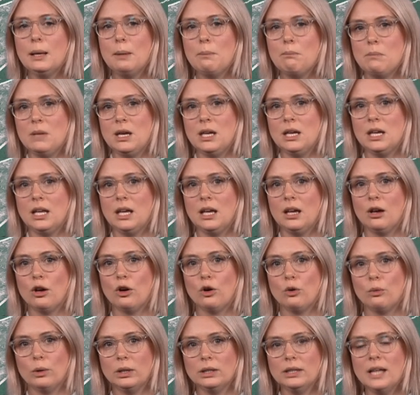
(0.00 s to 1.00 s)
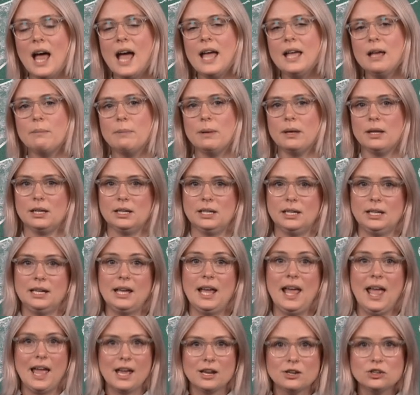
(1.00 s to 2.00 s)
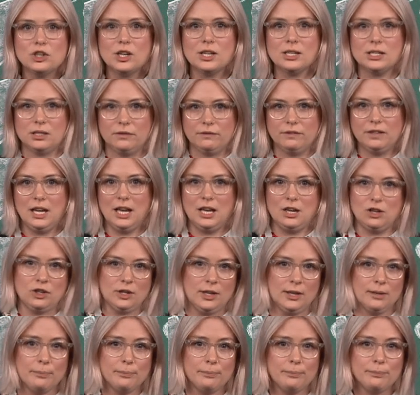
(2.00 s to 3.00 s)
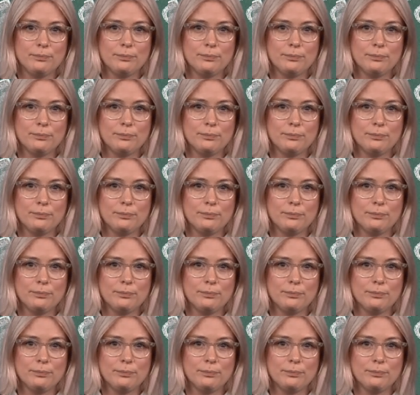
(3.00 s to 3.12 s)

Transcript: meaning, reliability, and justification.